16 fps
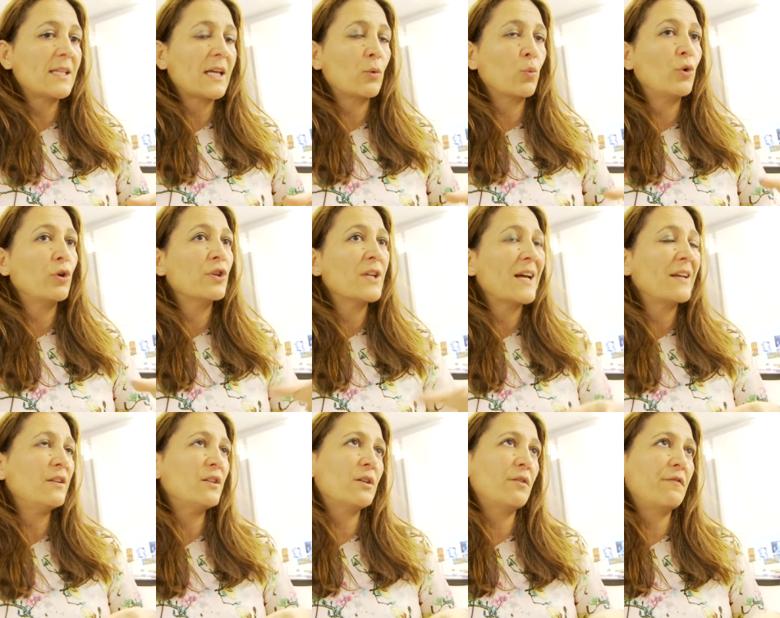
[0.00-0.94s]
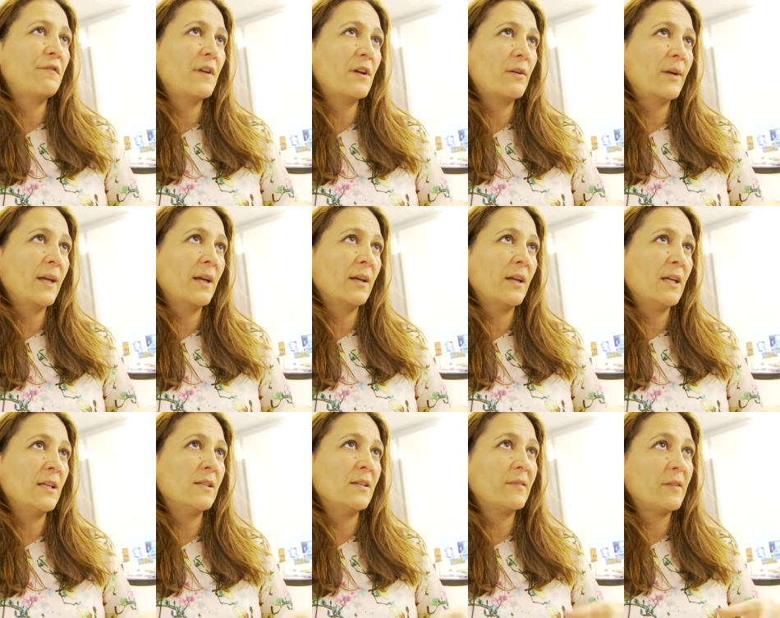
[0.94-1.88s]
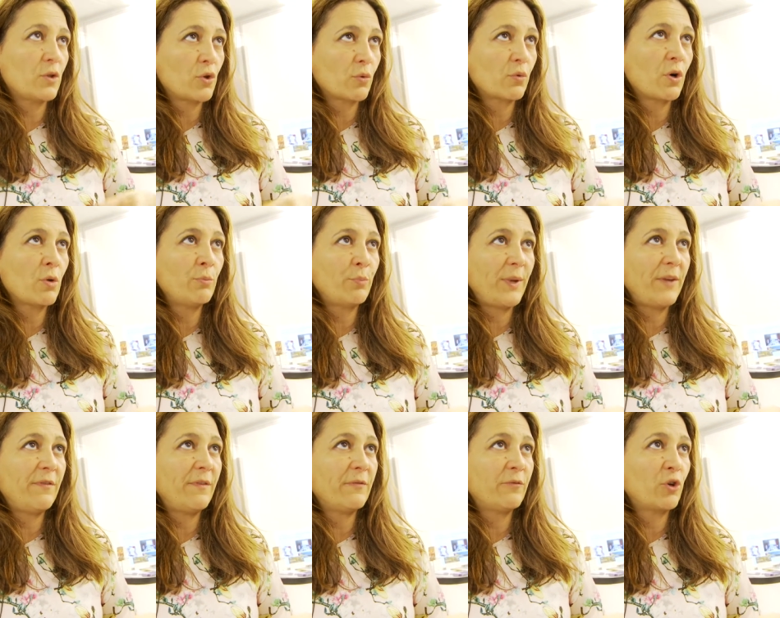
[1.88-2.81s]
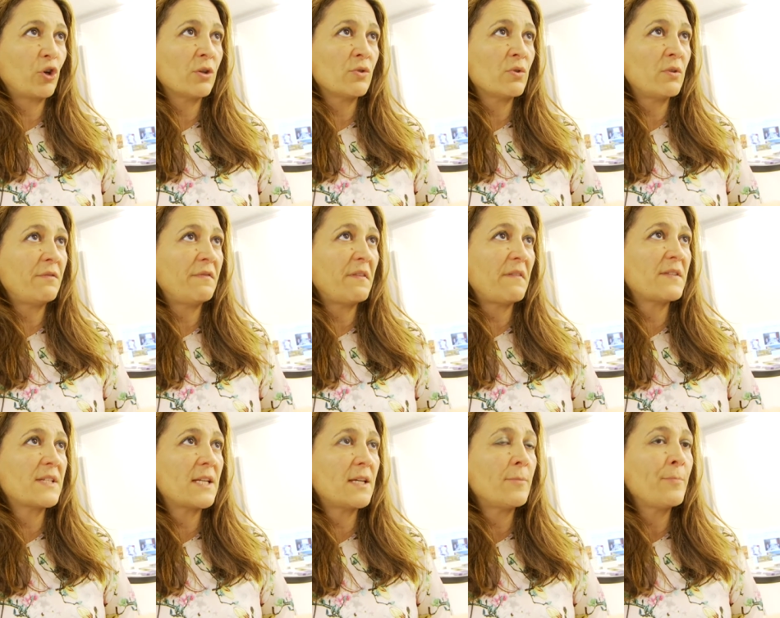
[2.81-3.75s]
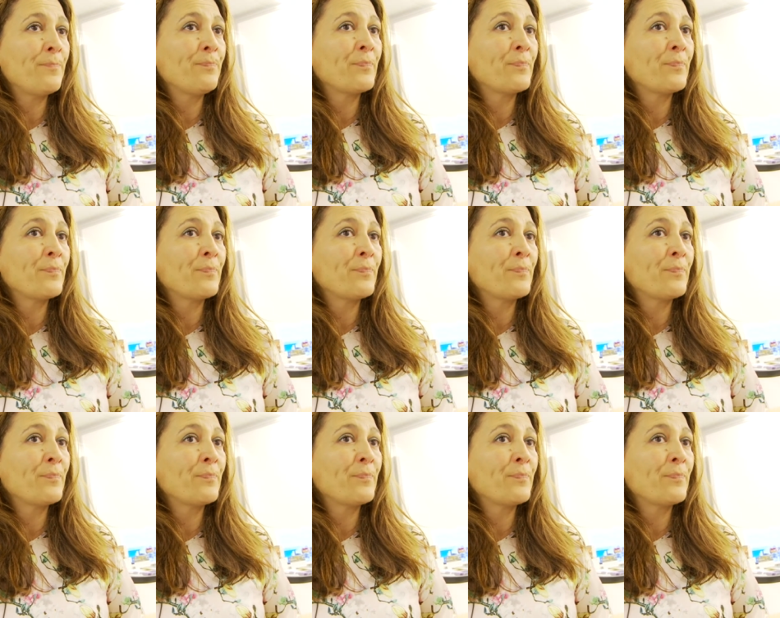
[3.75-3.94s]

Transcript: that we're not interfering in the cytochrome four hundred fifty,